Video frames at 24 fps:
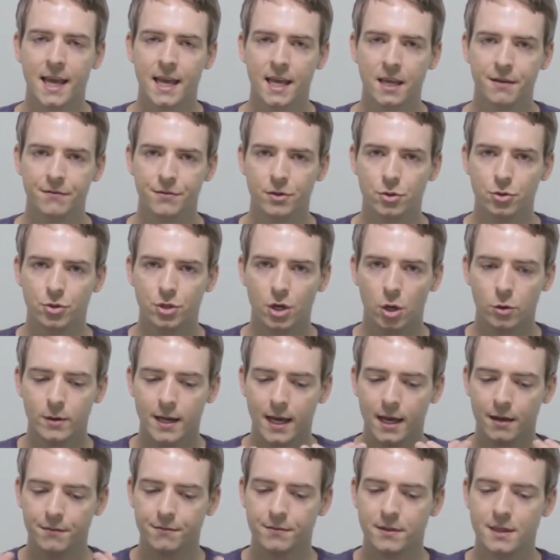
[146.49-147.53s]
If you don't
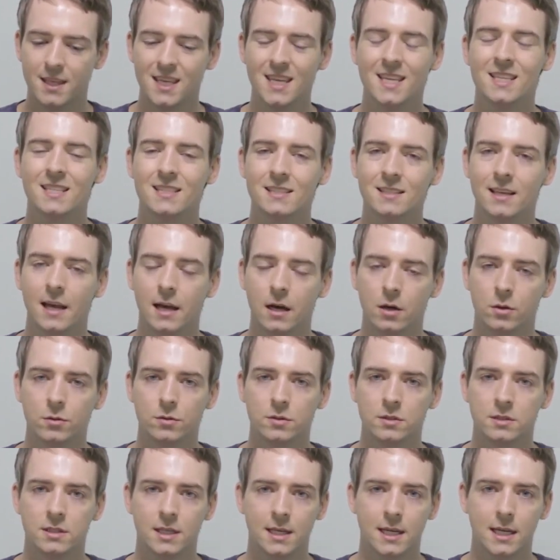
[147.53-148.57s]
have these
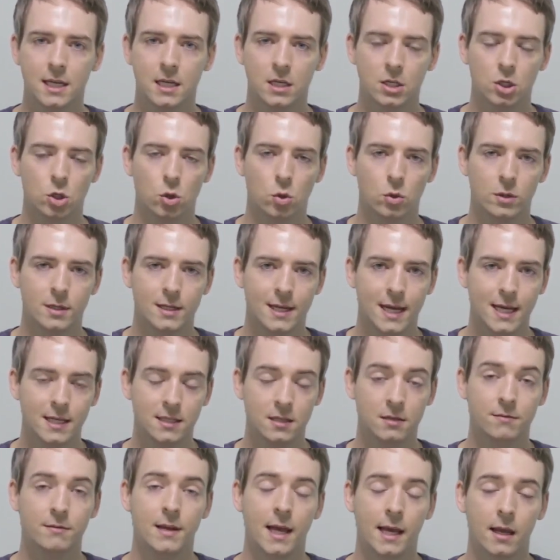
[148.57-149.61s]
sounds in your
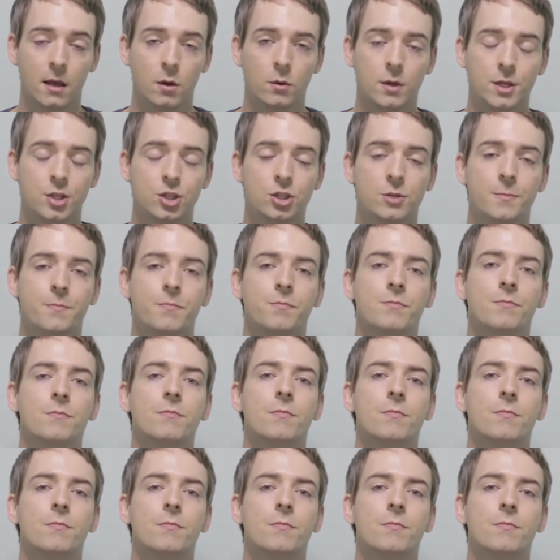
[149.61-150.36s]
native language,